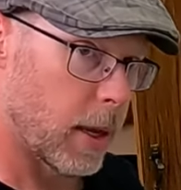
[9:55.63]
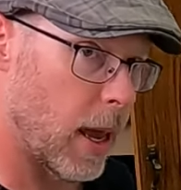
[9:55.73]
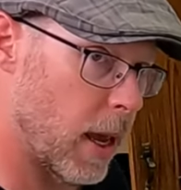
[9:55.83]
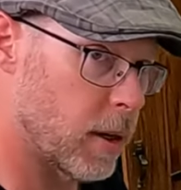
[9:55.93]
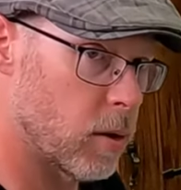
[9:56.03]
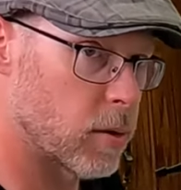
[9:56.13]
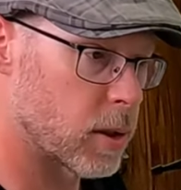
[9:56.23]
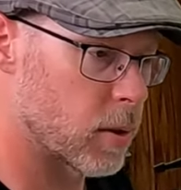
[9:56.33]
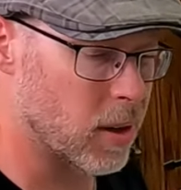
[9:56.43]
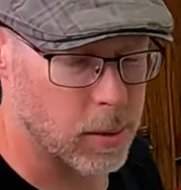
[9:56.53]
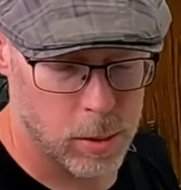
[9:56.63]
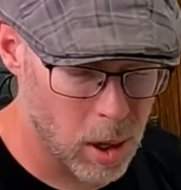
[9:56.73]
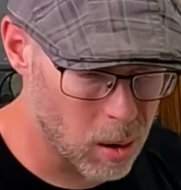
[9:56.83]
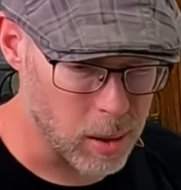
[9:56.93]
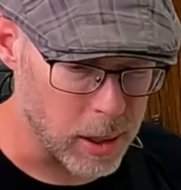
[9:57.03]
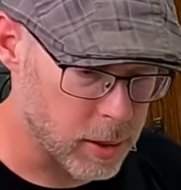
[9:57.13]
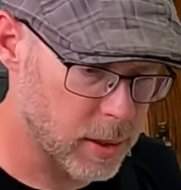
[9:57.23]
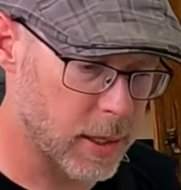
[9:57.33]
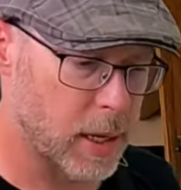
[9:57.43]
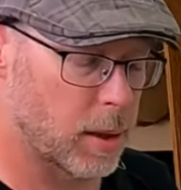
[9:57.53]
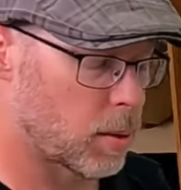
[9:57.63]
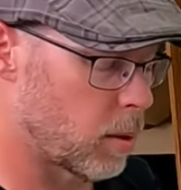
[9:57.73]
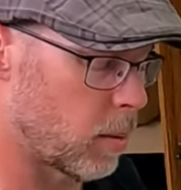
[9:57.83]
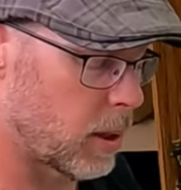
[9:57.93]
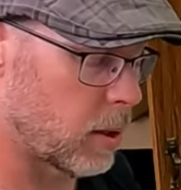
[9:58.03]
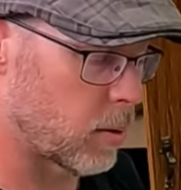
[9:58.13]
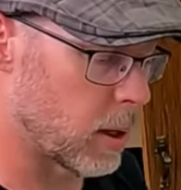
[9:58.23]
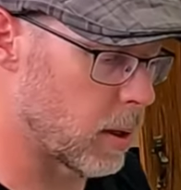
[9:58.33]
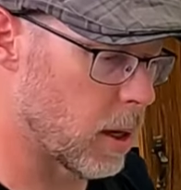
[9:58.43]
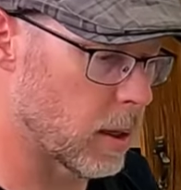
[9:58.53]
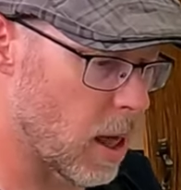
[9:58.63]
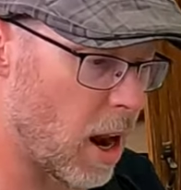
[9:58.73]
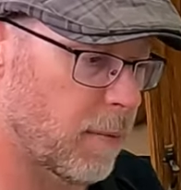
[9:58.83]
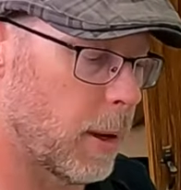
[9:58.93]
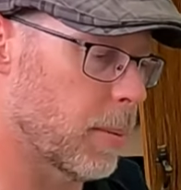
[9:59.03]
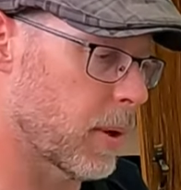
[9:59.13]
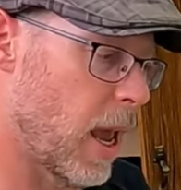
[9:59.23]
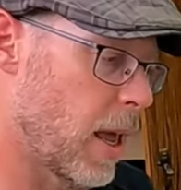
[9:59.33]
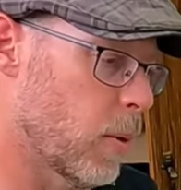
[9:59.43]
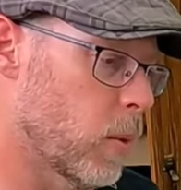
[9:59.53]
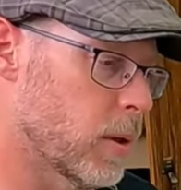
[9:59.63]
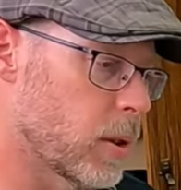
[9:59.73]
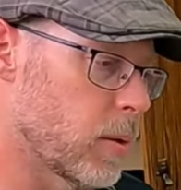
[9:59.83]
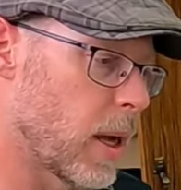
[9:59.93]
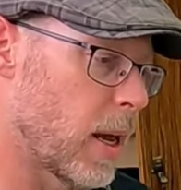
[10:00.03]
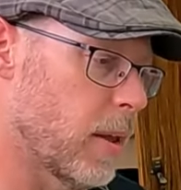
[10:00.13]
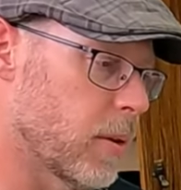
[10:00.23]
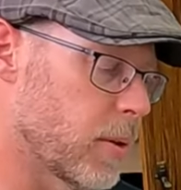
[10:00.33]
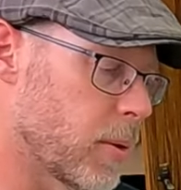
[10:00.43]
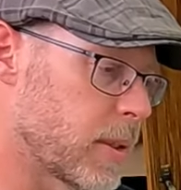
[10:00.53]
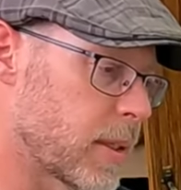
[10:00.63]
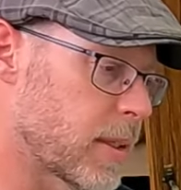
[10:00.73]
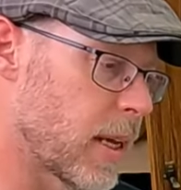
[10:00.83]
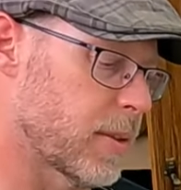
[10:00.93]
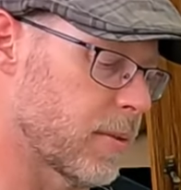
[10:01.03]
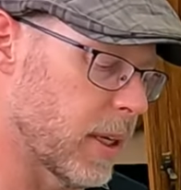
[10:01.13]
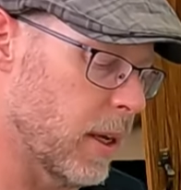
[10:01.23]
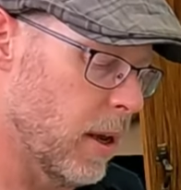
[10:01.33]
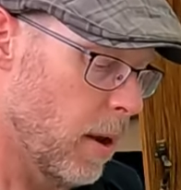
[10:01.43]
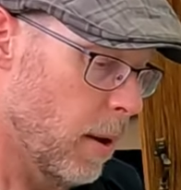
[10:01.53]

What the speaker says: Can you use a drill? Totally. Just send it through with a drill. A lot of people can and will do that, and they'll do it successfully.